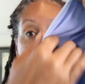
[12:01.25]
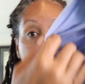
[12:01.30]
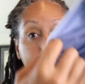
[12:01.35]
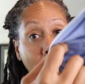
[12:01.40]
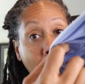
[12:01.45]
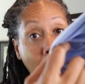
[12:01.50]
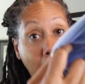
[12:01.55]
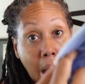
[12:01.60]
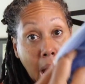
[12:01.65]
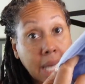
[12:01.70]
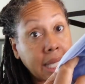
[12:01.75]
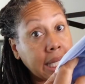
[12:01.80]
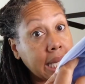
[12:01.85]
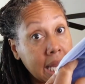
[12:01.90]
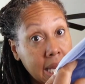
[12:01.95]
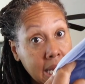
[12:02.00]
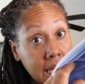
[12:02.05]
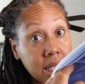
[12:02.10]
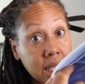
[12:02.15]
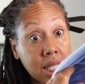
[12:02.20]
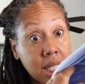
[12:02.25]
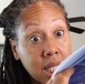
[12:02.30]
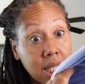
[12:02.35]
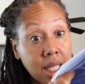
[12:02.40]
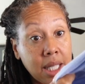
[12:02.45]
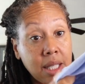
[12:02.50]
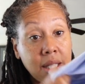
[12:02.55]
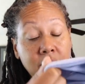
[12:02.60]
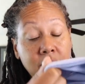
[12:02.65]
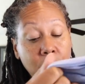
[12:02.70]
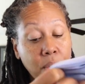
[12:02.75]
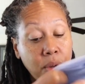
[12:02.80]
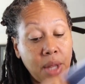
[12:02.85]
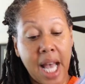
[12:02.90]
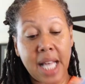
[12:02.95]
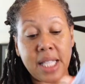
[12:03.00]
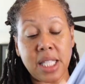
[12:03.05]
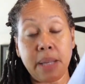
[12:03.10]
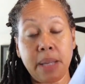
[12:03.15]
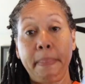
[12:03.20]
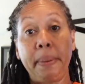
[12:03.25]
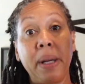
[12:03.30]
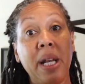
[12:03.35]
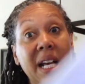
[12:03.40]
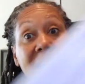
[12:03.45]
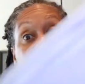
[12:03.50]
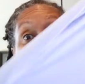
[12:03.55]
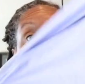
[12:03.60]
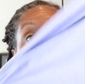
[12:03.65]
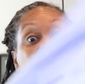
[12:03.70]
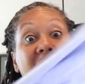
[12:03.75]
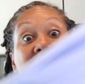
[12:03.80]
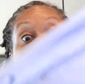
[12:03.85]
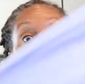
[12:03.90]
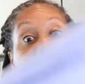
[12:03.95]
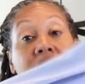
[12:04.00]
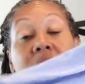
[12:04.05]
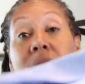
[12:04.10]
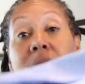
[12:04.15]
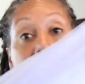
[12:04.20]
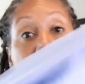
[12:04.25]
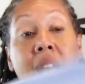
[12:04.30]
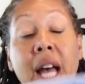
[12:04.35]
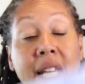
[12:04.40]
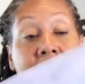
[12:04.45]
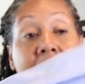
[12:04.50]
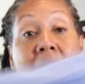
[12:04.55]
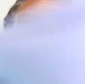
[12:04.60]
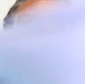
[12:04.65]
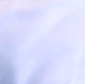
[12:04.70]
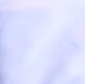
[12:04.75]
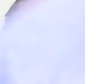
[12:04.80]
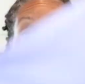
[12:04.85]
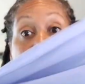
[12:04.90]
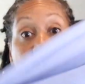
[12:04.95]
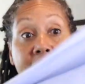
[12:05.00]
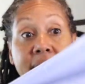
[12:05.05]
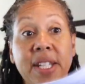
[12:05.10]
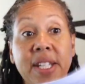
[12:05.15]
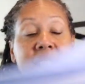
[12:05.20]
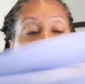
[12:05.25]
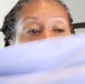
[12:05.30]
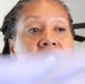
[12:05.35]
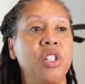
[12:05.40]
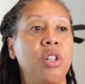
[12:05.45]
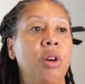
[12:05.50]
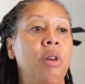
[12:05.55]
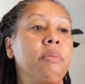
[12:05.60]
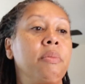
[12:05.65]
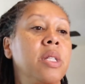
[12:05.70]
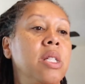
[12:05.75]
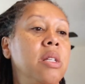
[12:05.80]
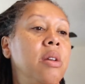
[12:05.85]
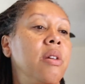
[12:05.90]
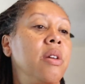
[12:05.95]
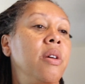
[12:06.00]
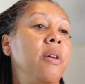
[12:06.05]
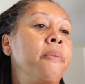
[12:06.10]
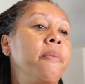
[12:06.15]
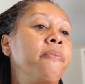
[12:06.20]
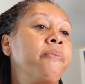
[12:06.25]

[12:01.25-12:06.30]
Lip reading: Pockets, so that's a plus, and a nice heavy t-shirt material.